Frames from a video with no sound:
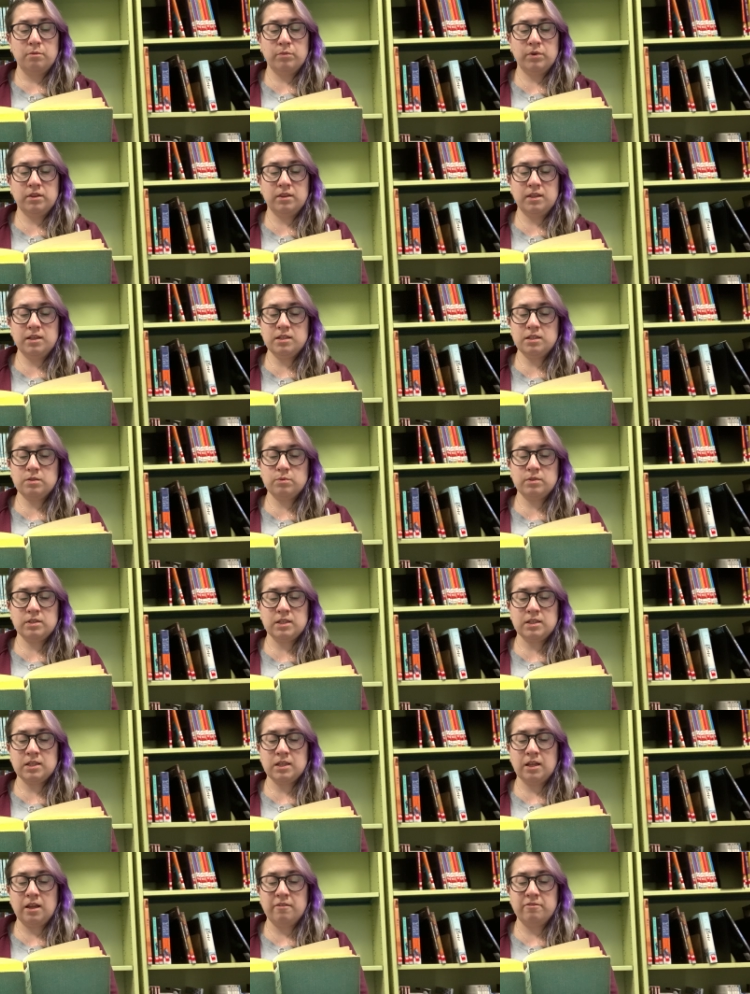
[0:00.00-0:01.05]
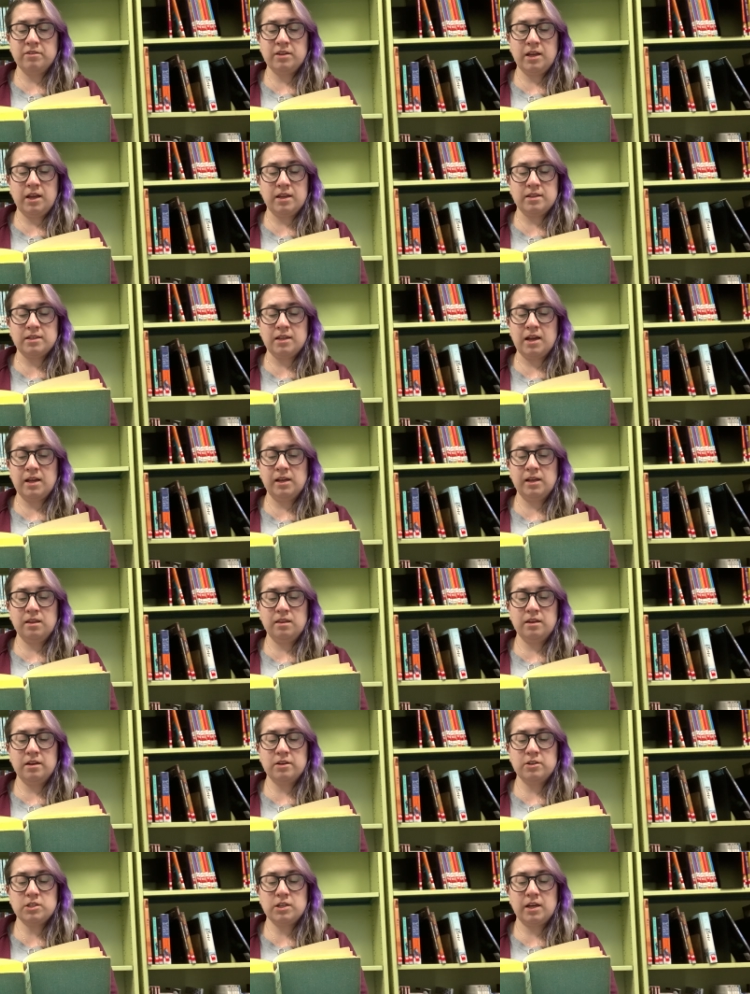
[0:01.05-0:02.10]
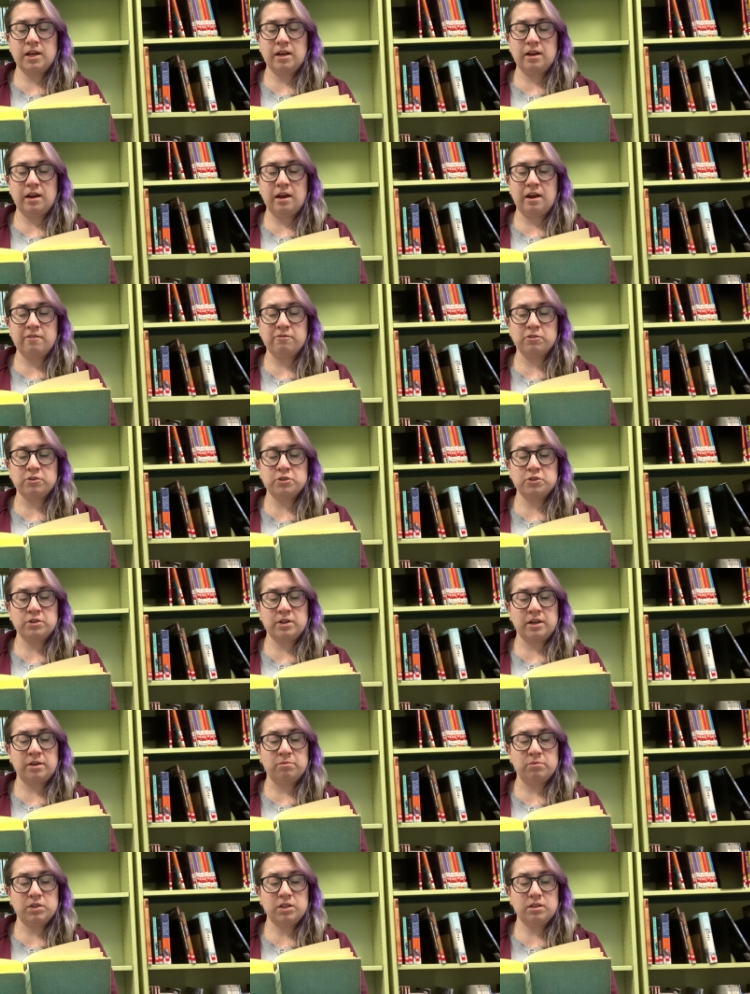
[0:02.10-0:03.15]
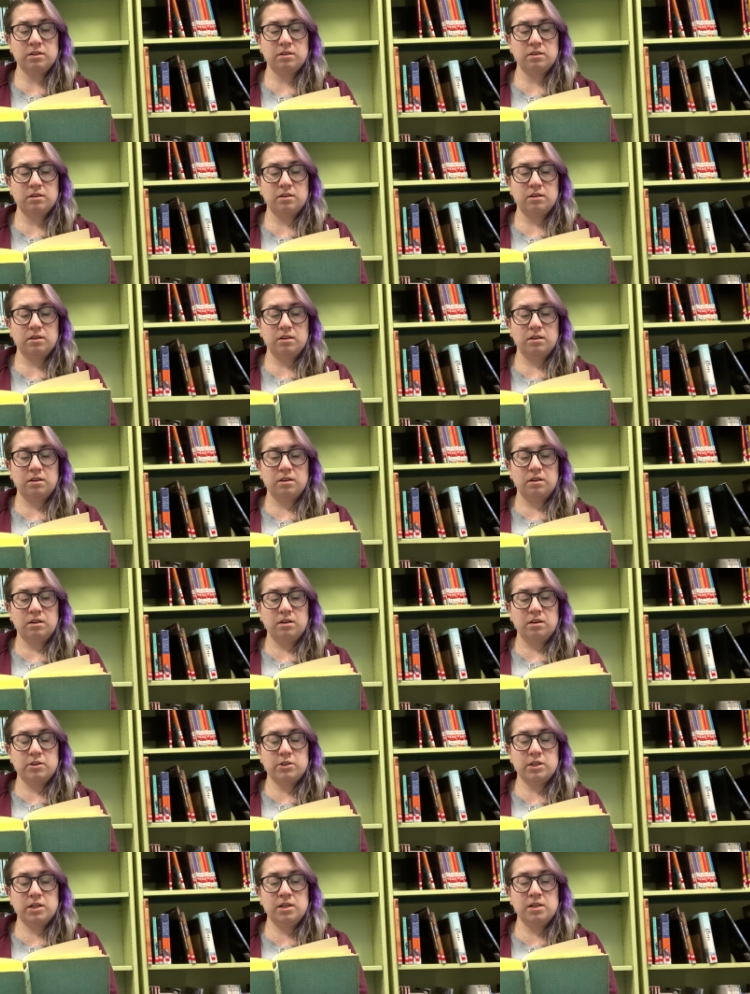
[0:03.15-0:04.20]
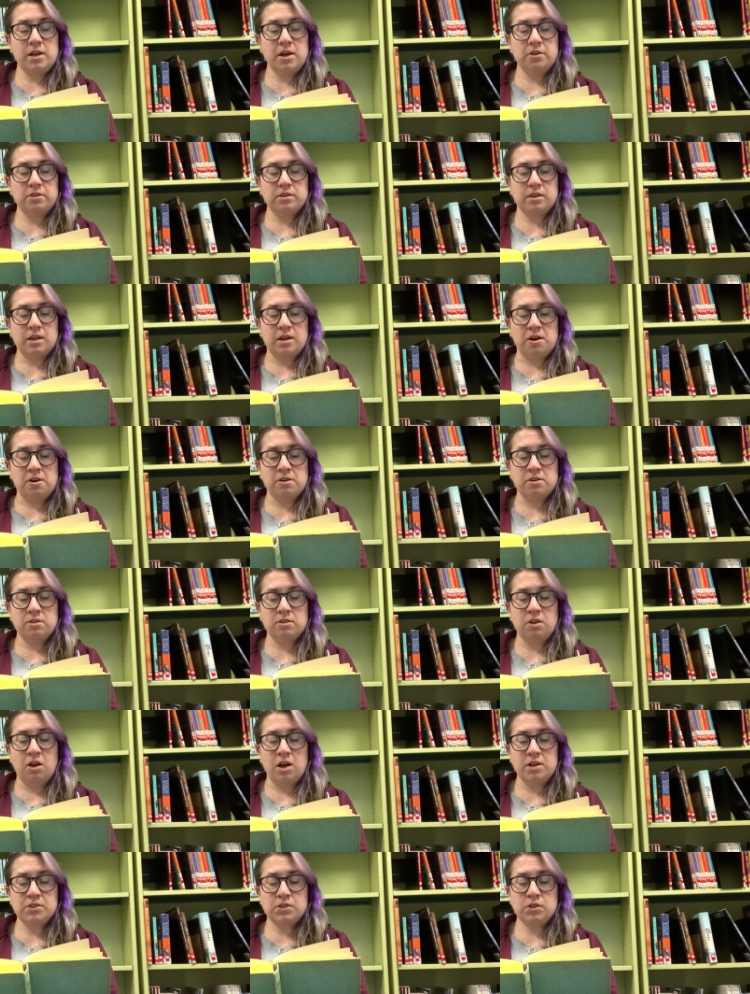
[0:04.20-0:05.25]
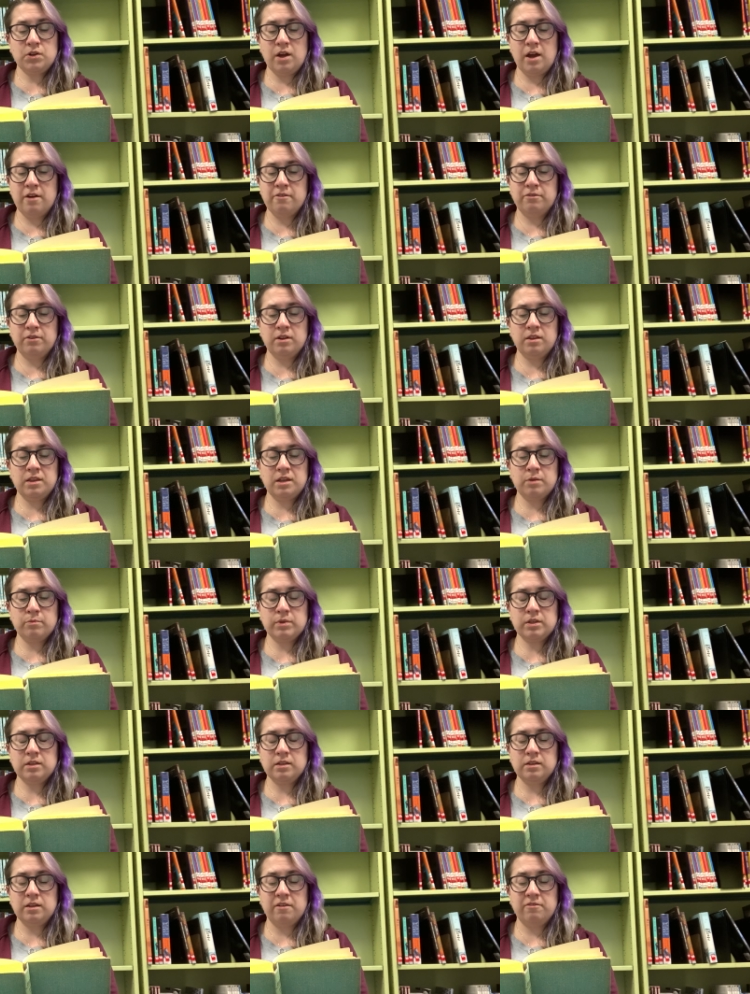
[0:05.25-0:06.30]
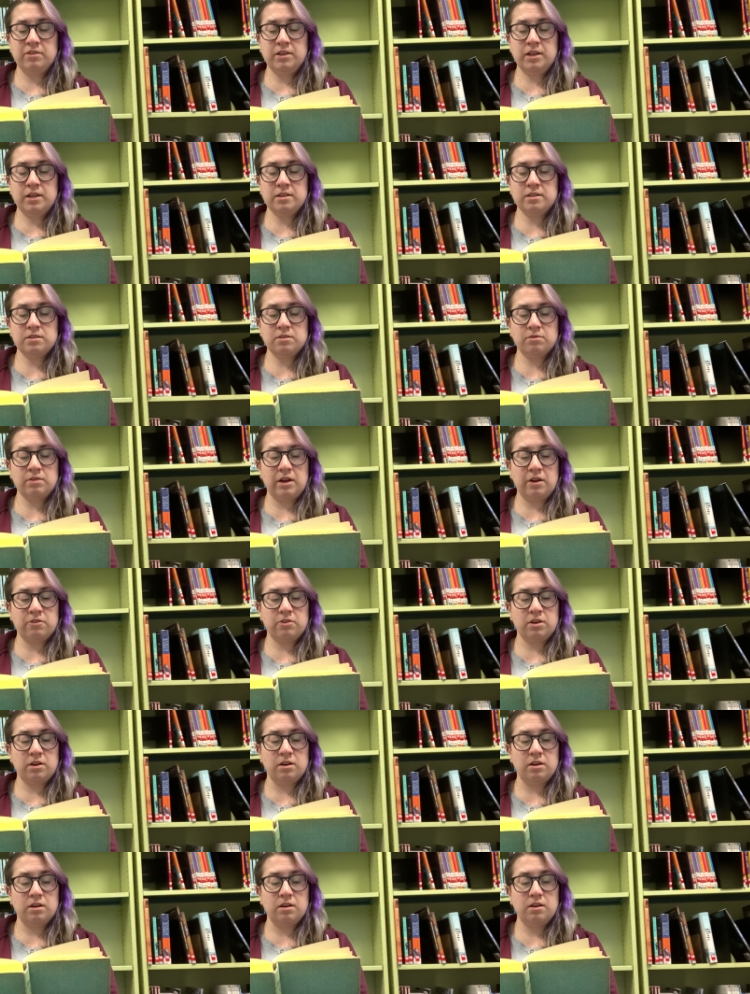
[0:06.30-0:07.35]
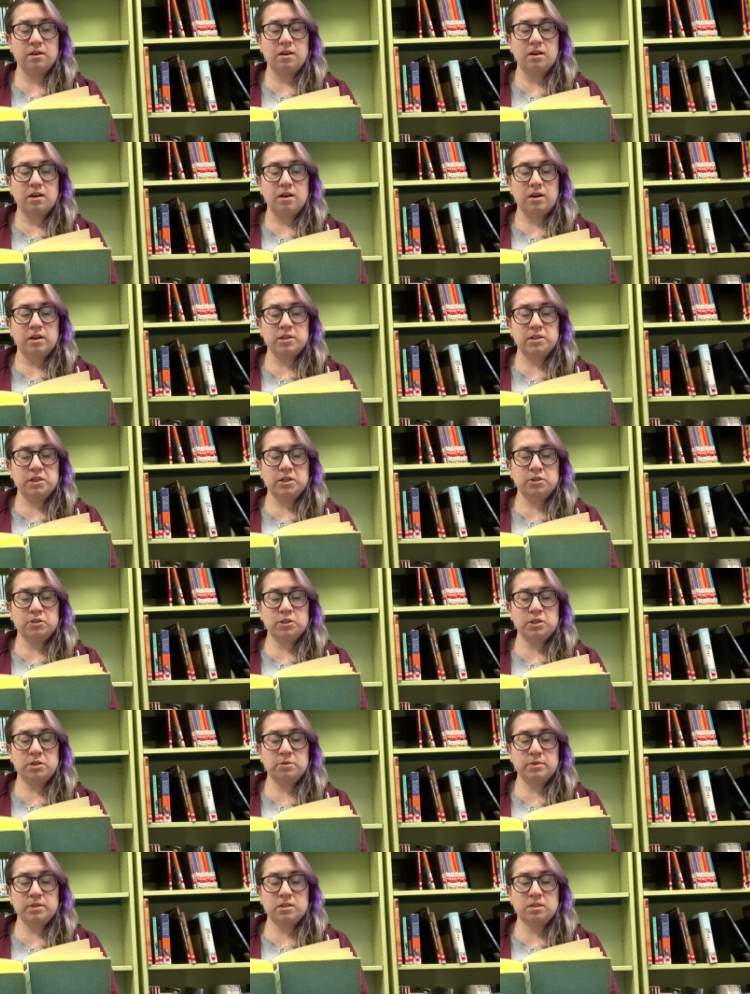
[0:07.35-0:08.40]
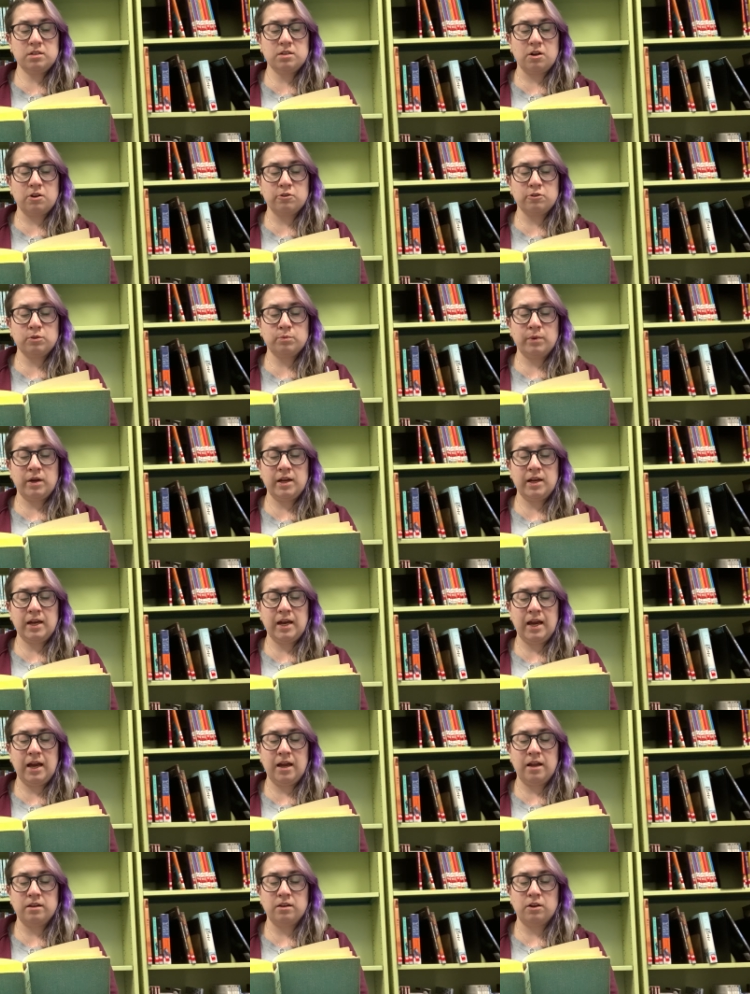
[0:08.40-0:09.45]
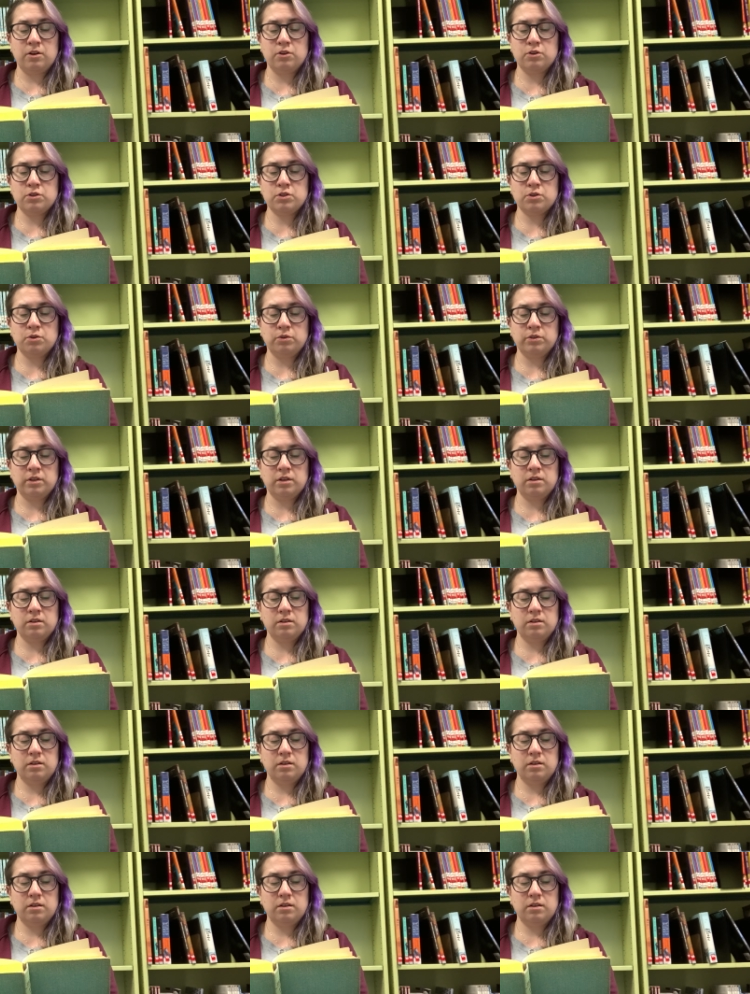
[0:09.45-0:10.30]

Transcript: but this was as lovely as anything she had ever dreamed. She knelt there, lost to everything but the loveliness around her, until she was startled by a hand on her shoulder.